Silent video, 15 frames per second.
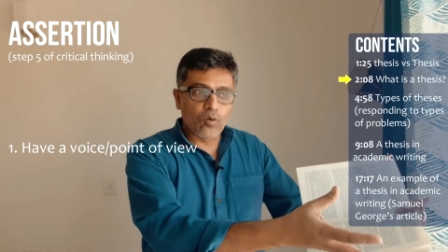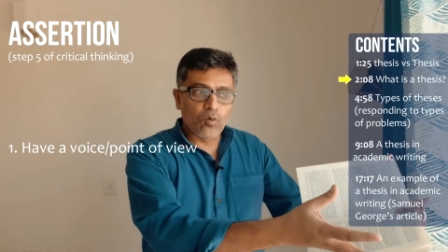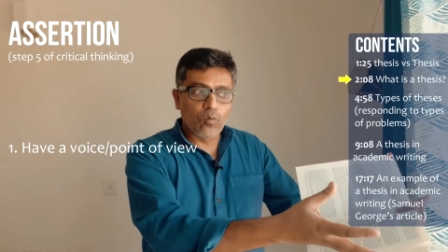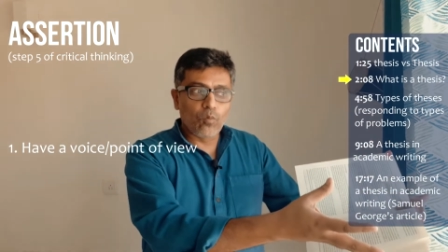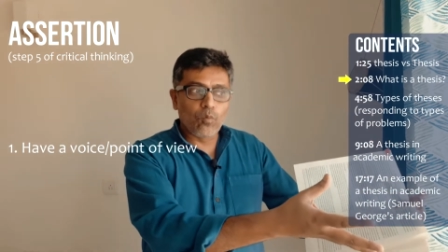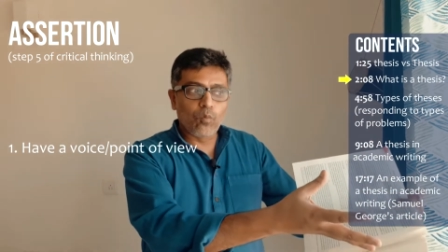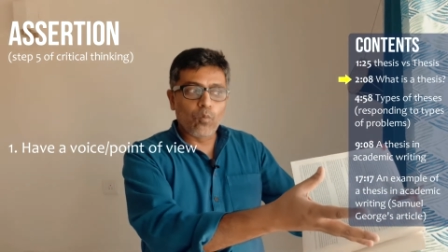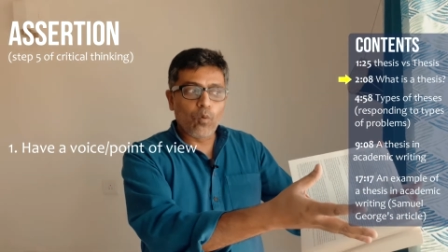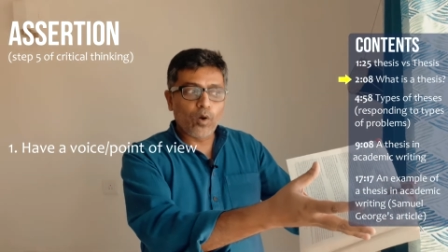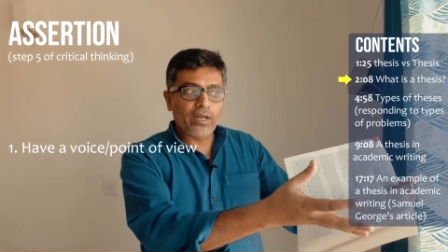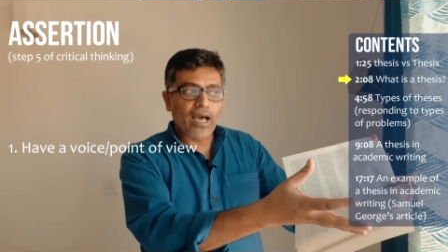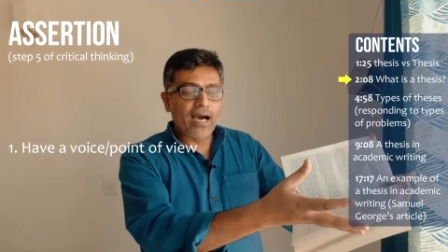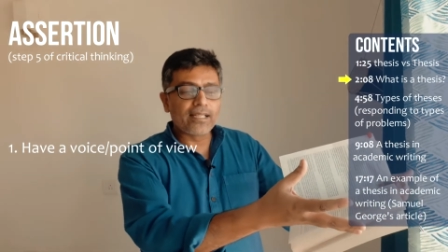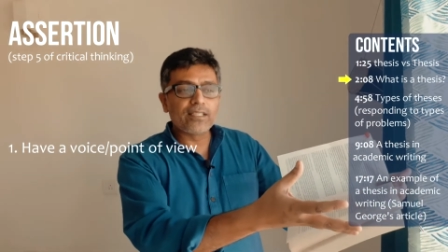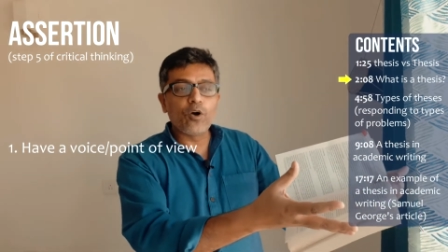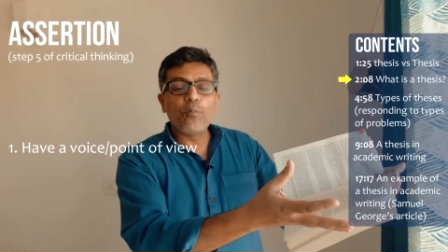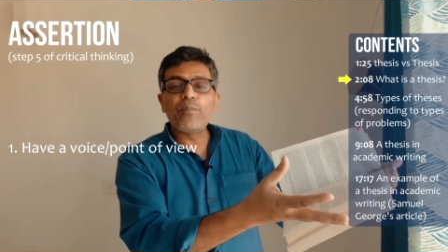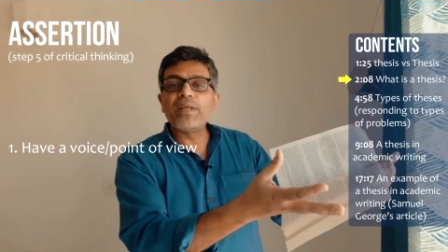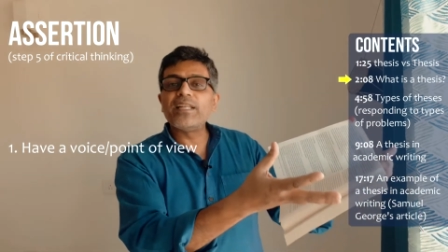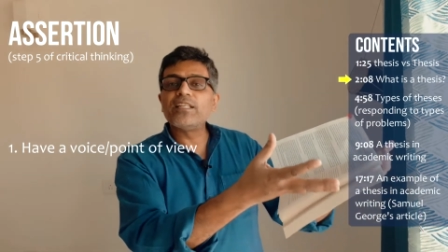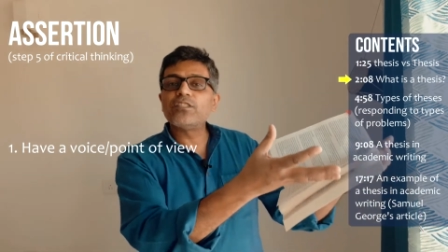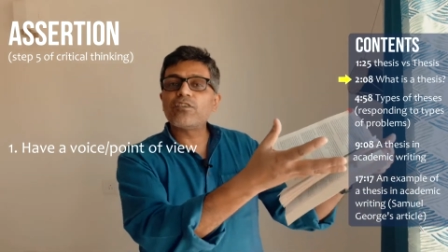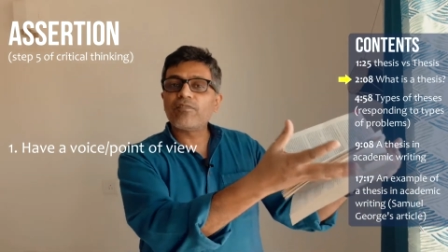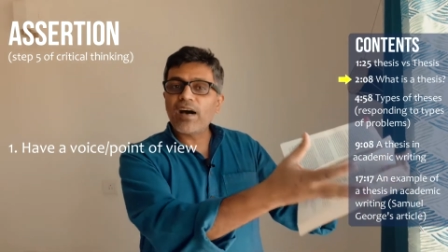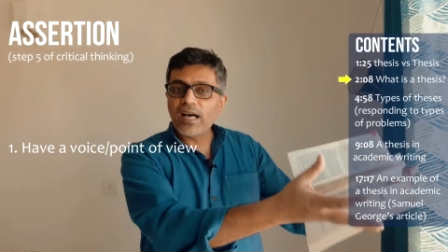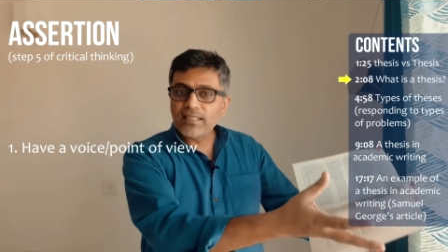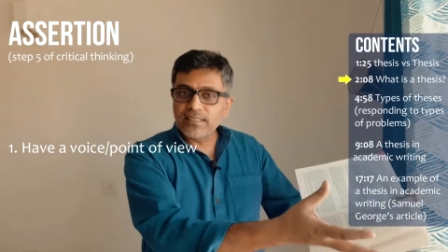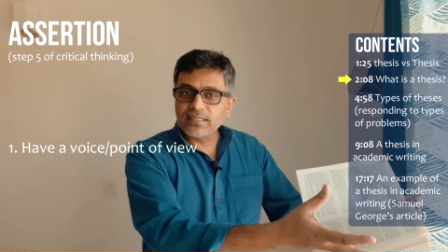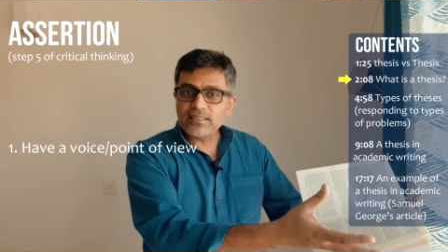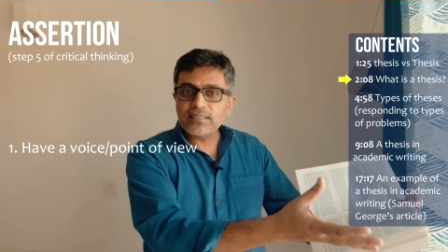what are the opinions of
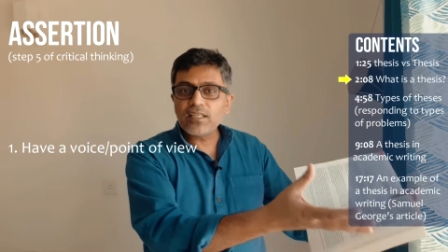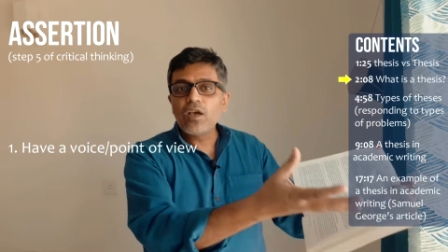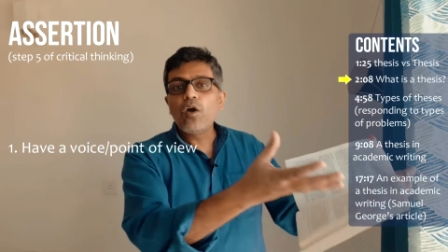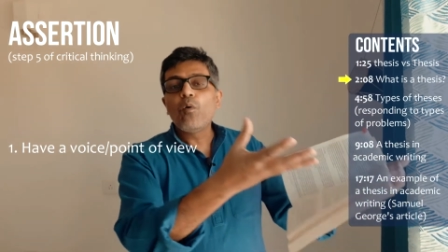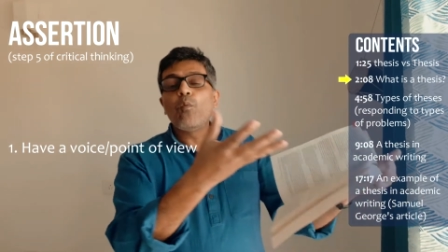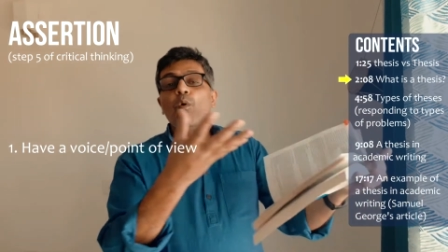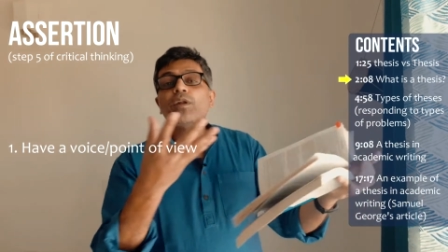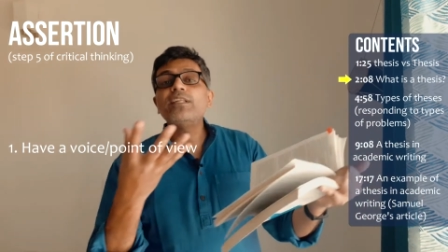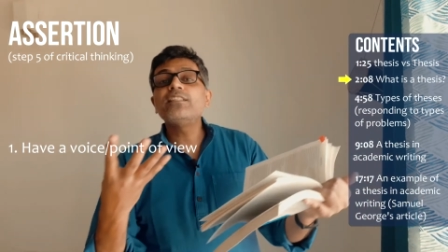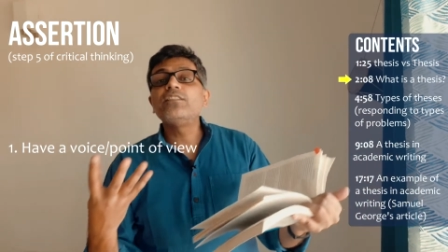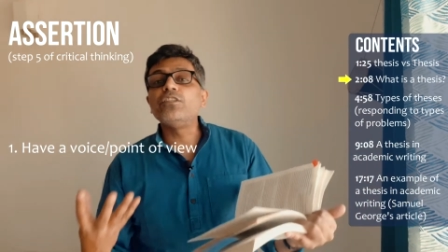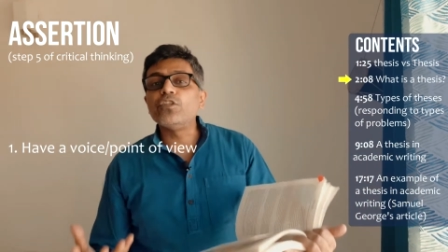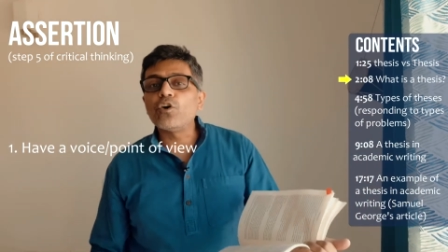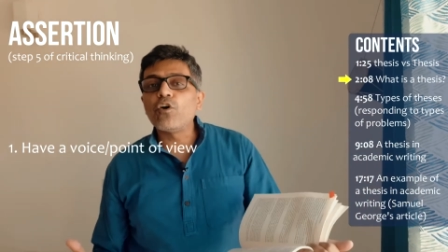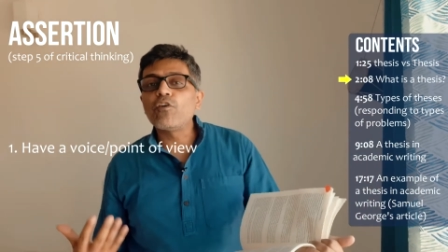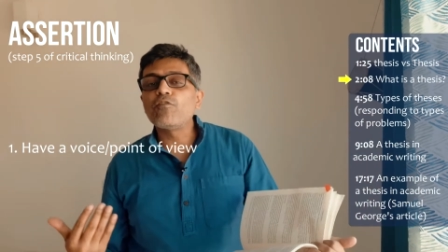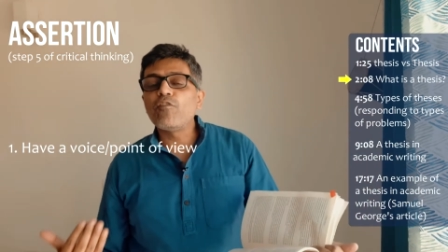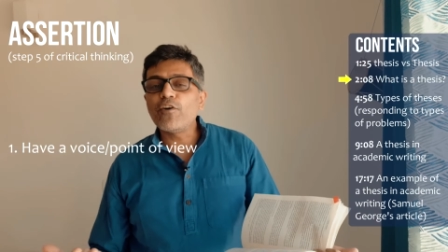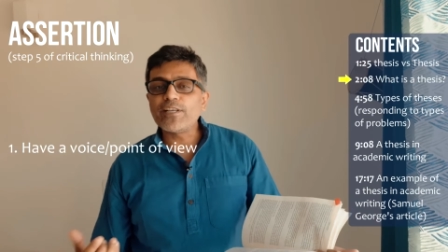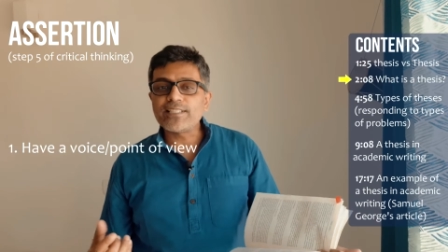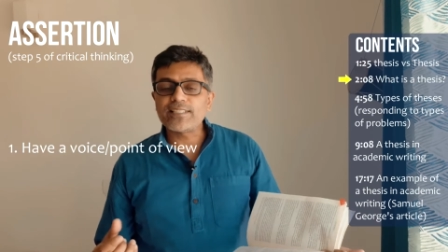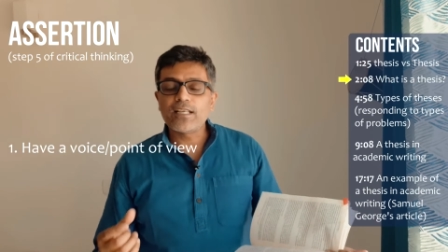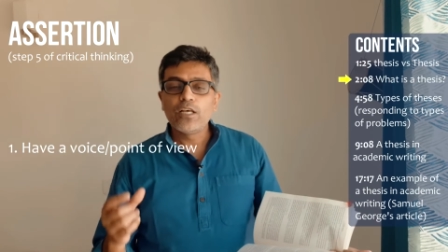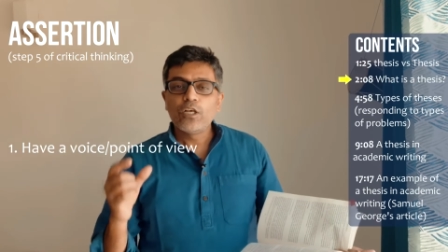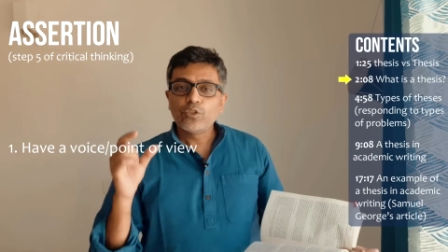others, what is your voice?